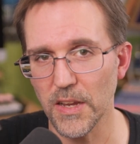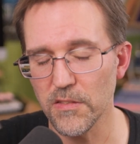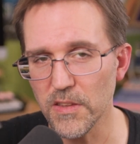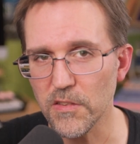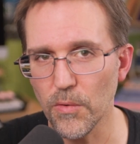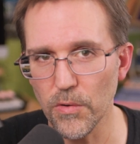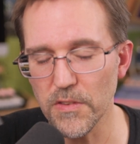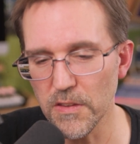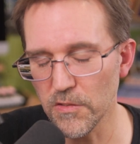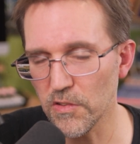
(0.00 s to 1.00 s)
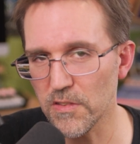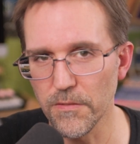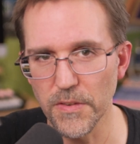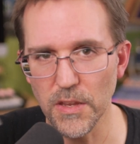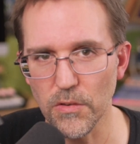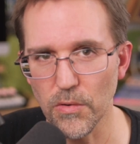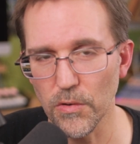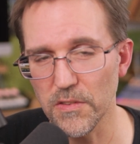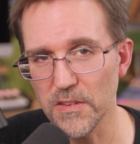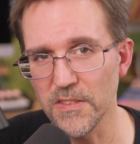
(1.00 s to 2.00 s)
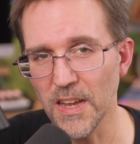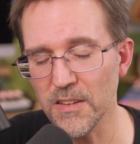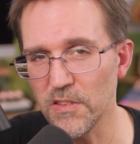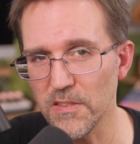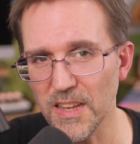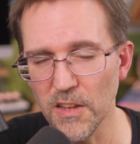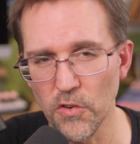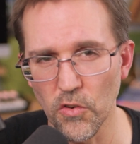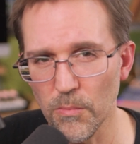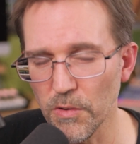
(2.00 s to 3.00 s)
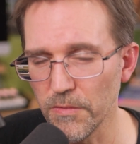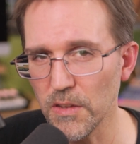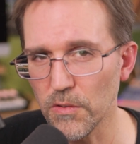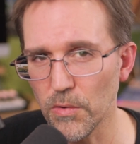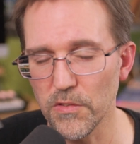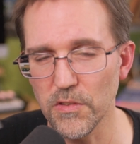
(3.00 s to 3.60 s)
Okay, so this course isn't just a video course. It's not just like a normal video course.